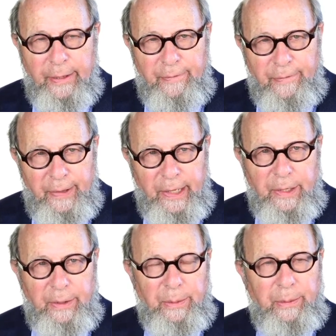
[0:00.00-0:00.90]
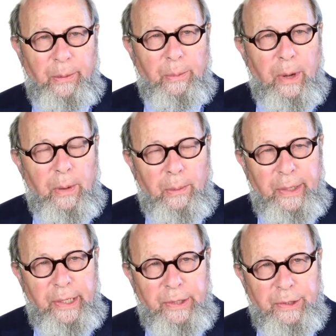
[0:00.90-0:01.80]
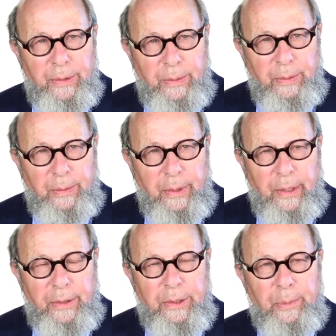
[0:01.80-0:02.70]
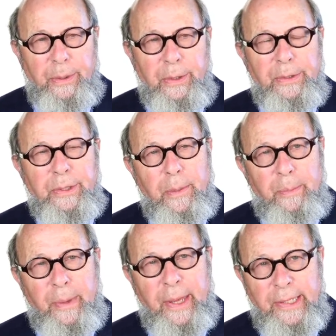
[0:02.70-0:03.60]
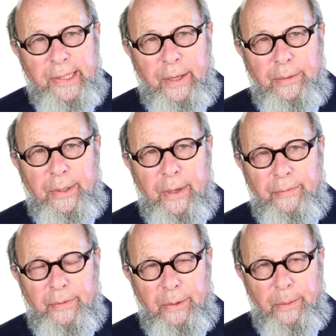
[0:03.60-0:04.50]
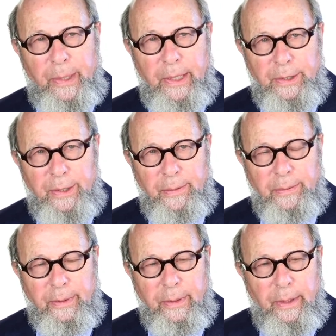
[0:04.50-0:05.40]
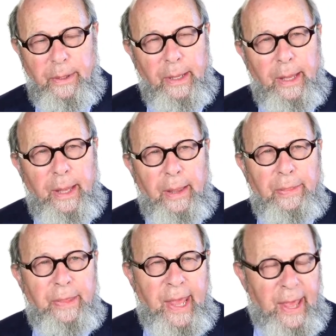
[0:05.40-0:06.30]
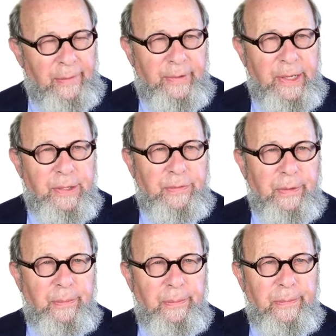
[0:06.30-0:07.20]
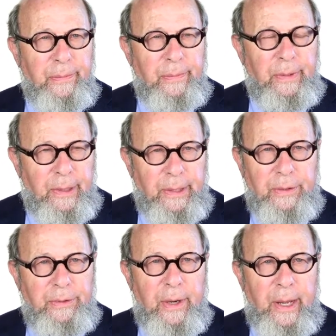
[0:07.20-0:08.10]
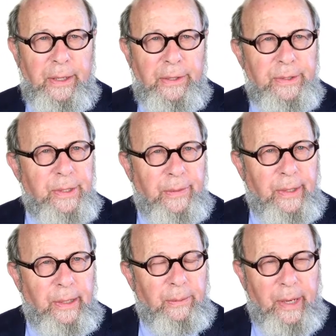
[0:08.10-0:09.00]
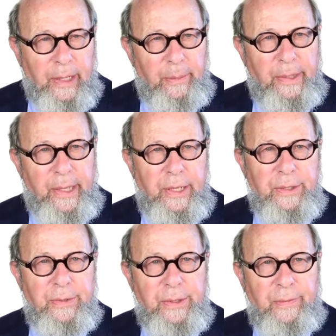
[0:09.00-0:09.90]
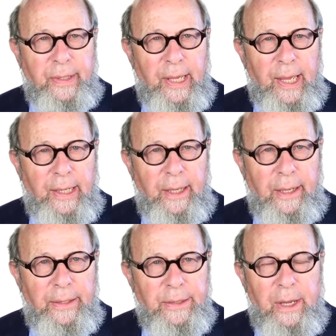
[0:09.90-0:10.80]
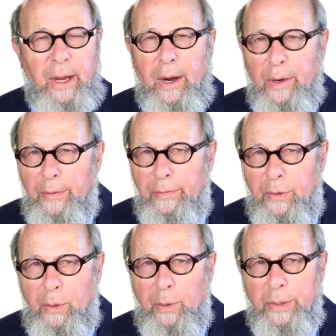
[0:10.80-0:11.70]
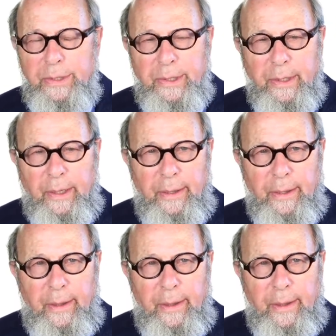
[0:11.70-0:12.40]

configure what we do to produce the best outcome for the patient. The evidence from clinical trials and the recommendations of the guidelines are, of course,